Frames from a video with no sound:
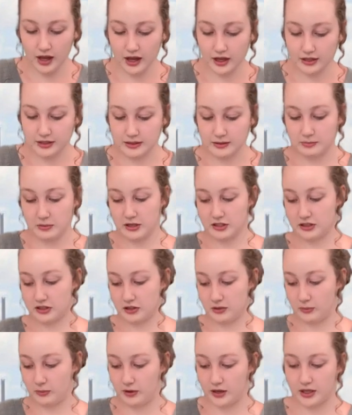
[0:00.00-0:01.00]

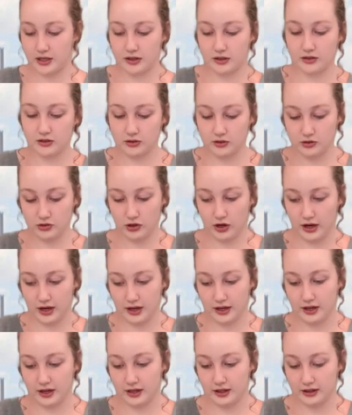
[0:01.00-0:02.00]
especially when you
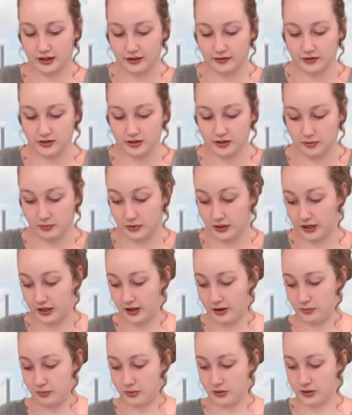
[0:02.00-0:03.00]
try and lift something up.